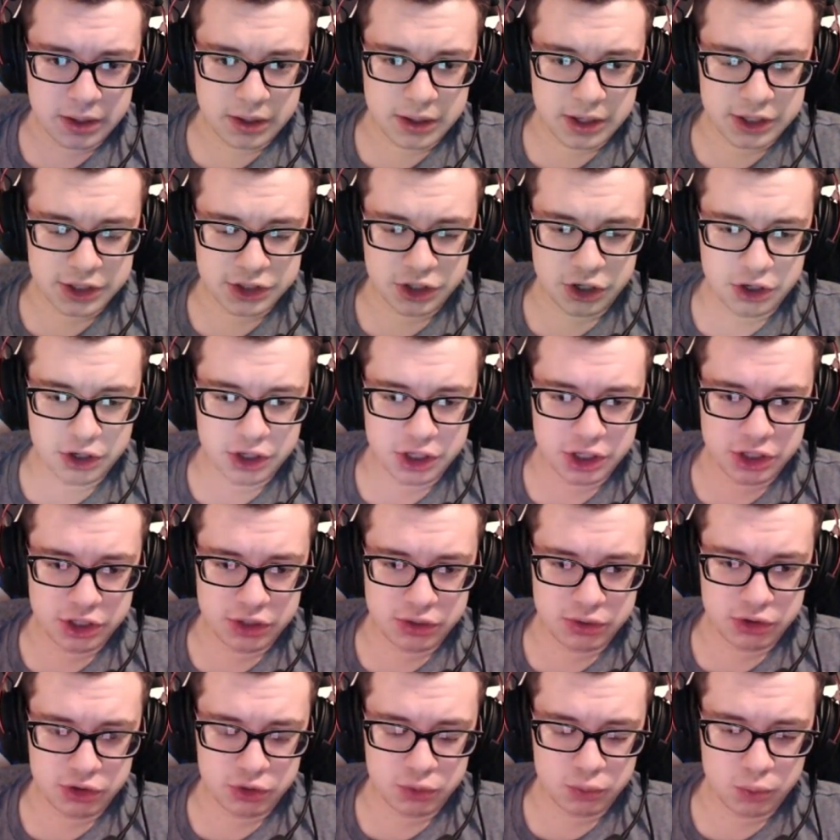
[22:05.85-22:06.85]
It's already
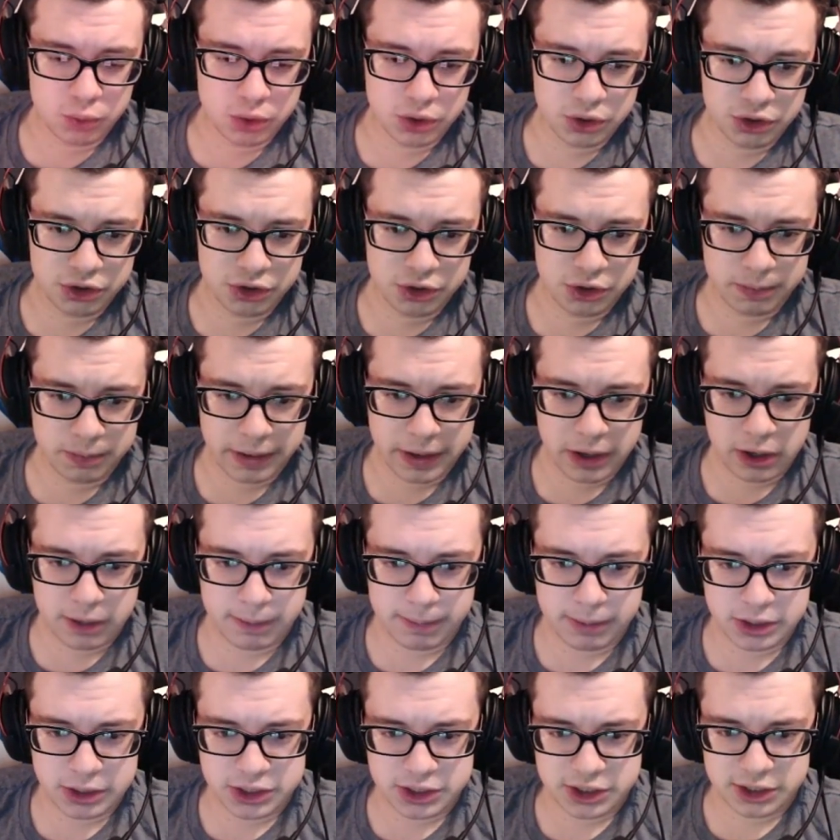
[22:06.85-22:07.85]
used 1 or 2 power
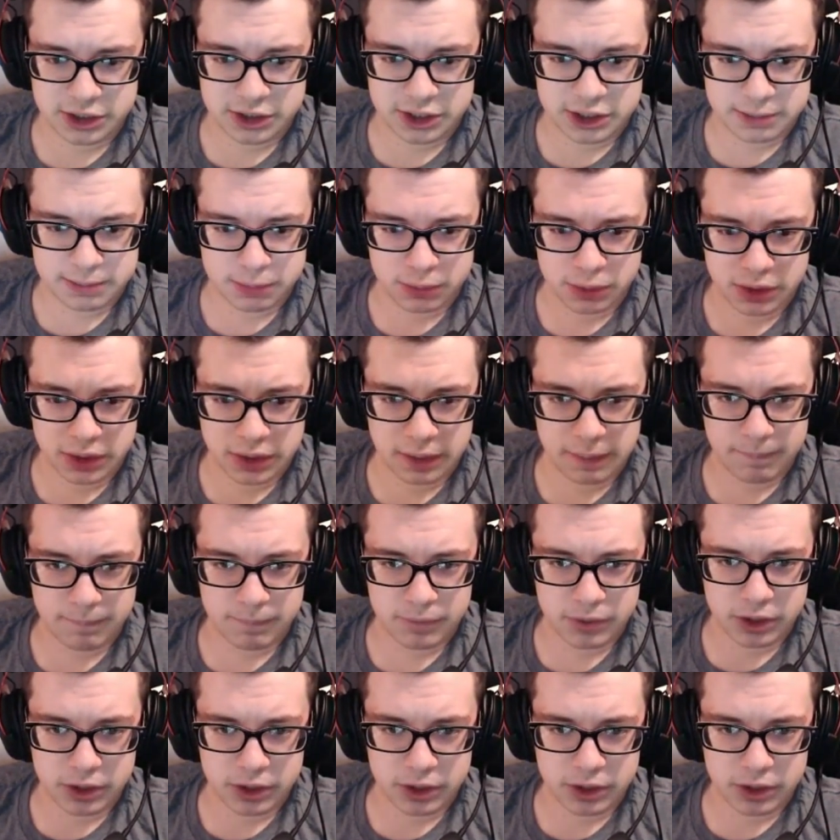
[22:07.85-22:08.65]
punches at this point,